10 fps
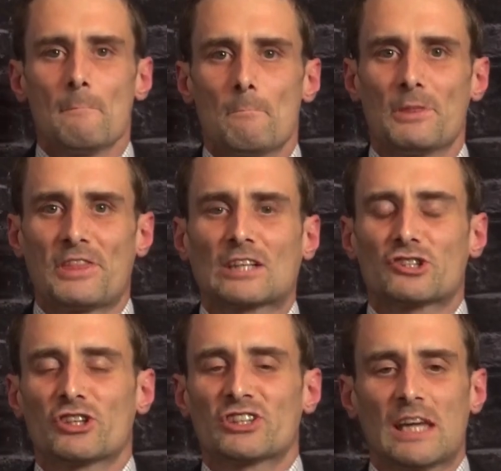But that's
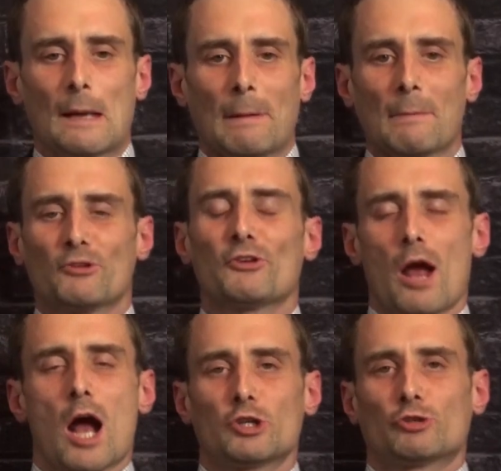just it. People
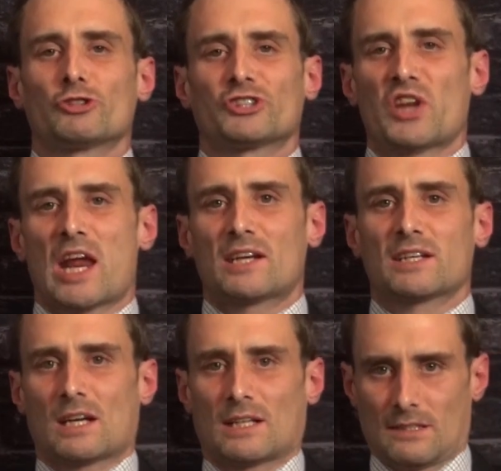don't
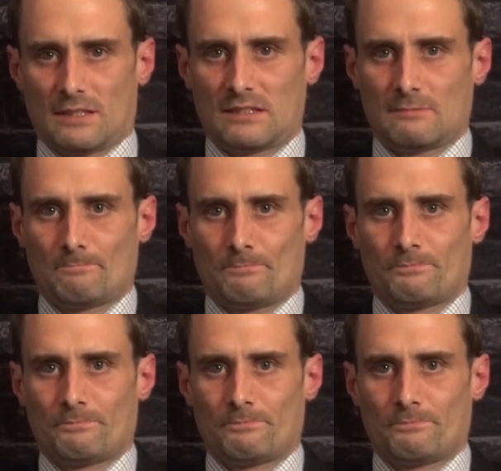understand guns.